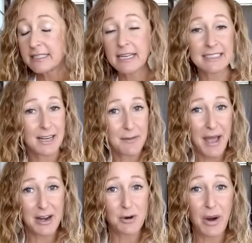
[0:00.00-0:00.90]
Does not
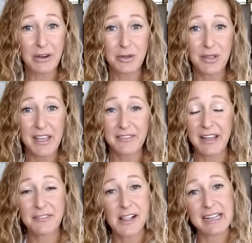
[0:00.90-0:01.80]
matter where you live. I
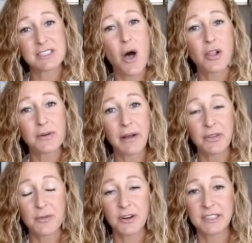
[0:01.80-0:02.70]
have clients all around
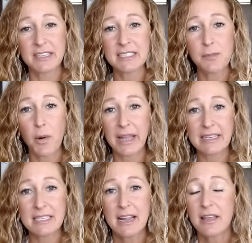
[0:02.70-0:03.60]
the world at this
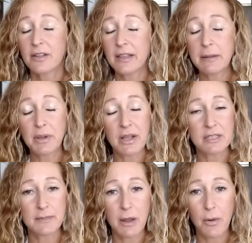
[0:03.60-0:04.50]
point. The link below
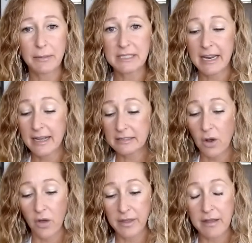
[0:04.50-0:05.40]
to my website has
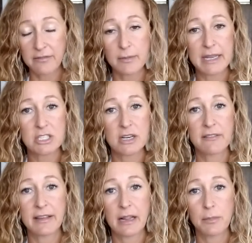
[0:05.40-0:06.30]
all the information
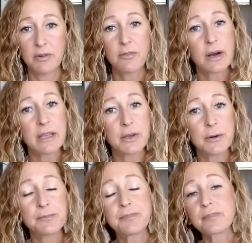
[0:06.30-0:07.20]
available for you.